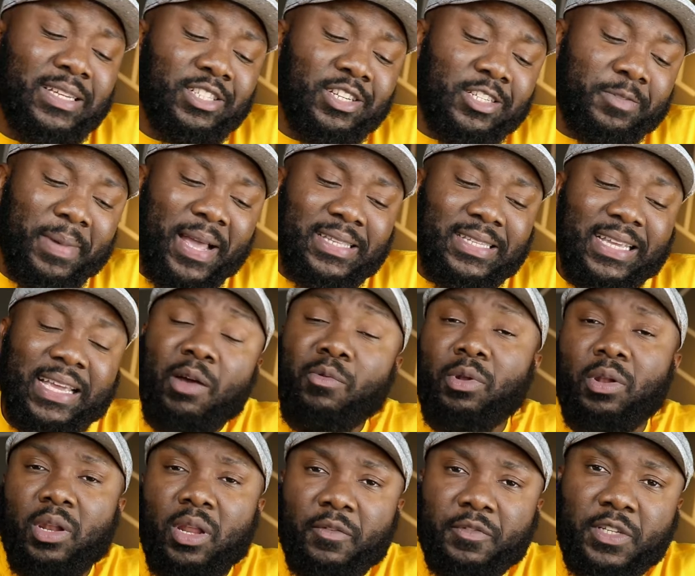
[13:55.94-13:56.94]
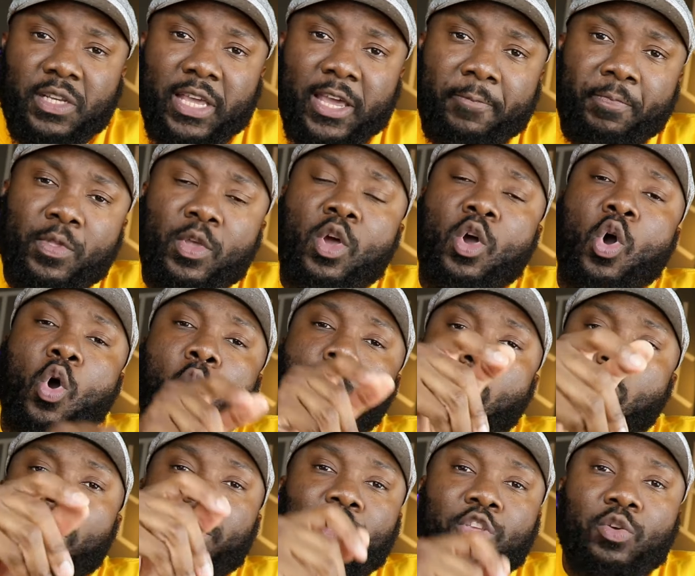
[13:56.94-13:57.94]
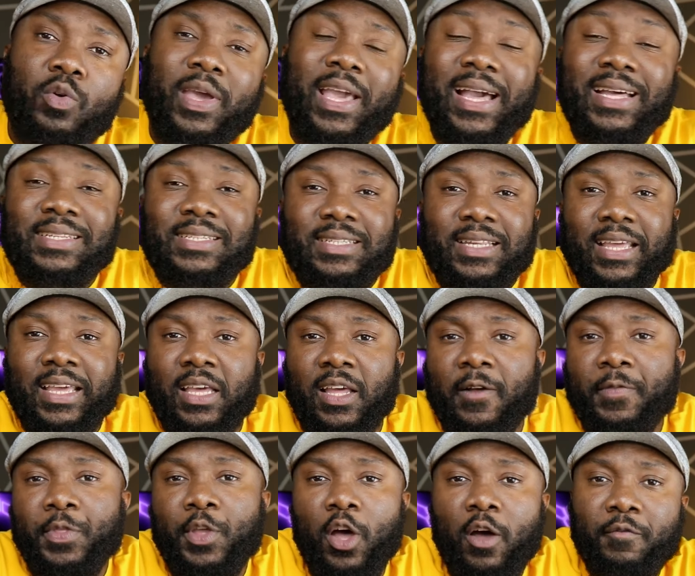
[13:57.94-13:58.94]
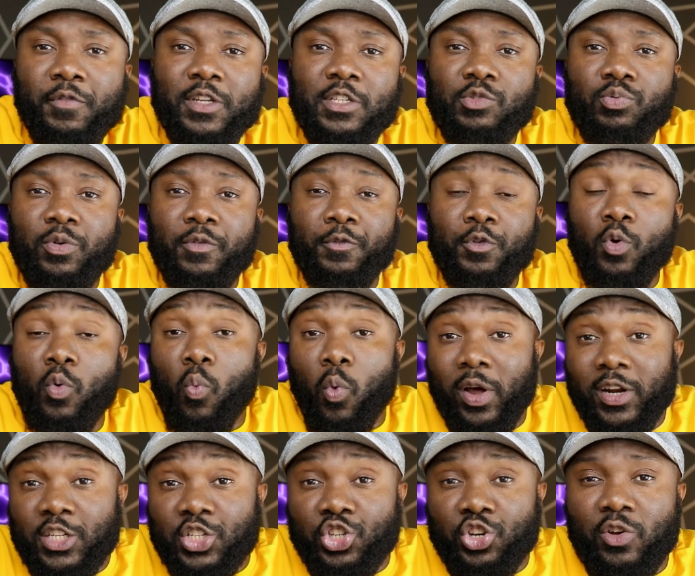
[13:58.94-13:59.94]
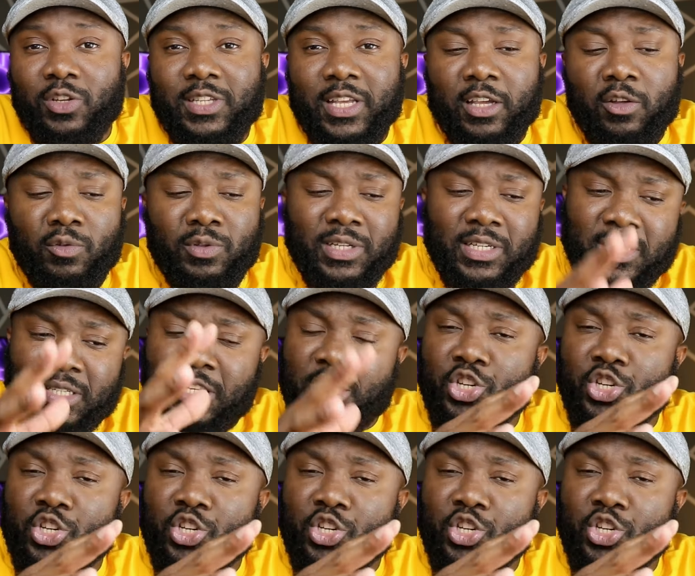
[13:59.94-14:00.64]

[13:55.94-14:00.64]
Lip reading: that's just my take. I would love to get what you guys think of this review. What is your take on this?